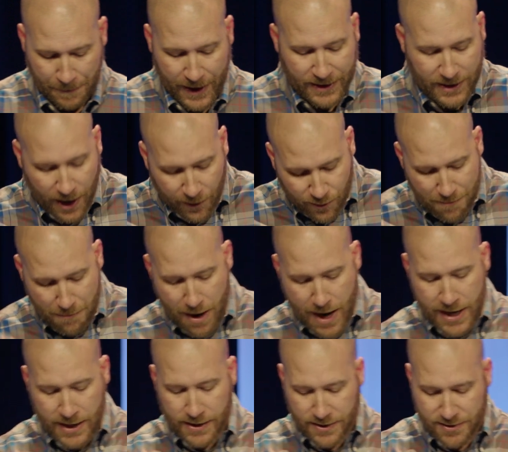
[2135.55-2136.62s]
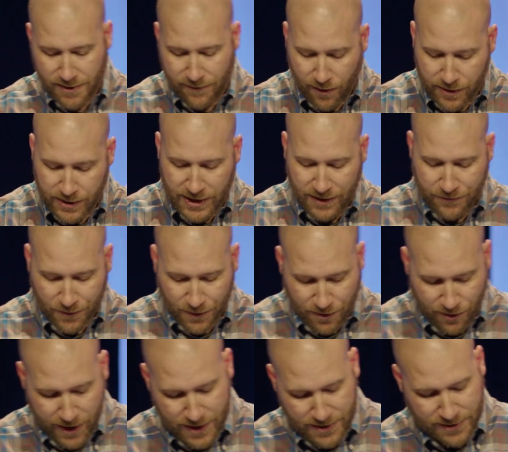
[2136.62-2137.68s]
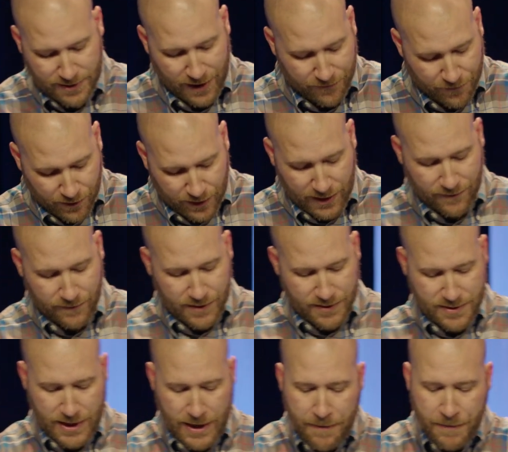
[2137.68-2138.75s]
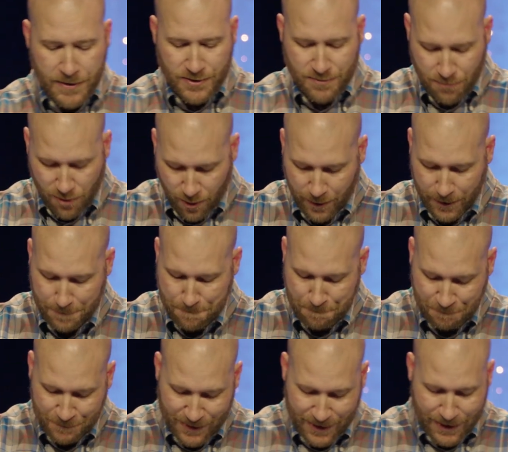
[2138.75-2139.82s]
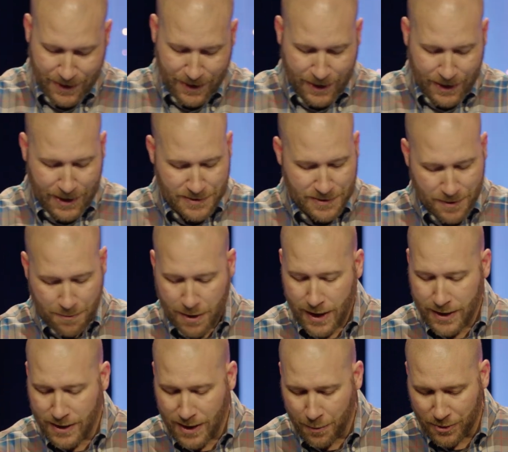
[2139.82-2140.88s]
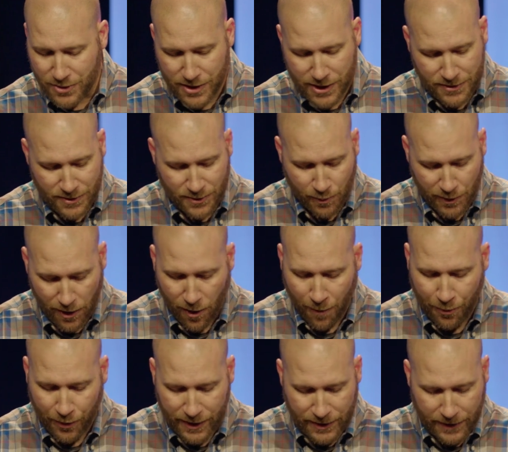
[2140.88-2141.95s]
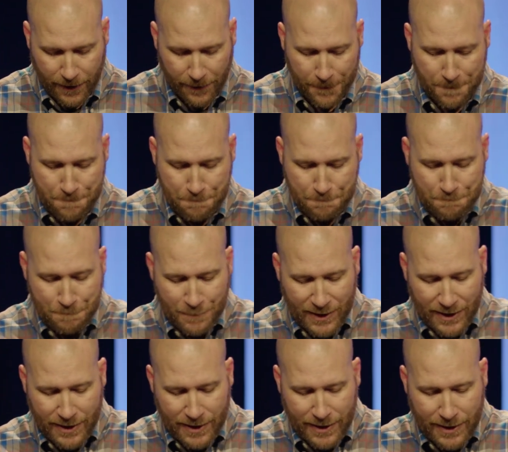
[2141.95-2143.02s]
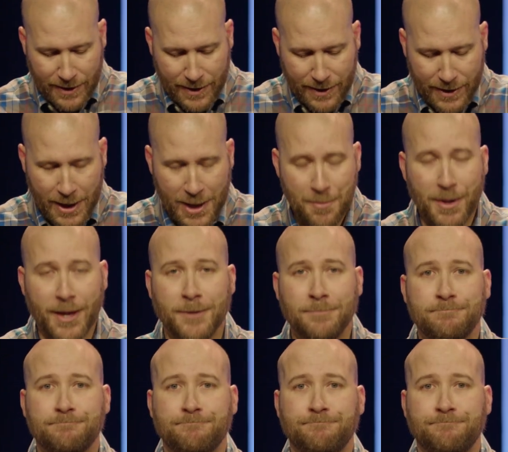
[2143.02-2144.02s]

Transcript: And God, remind us of our need for grace and forgiveness in this moment. It's in the mighty name of Jesus we all pray together. Amen.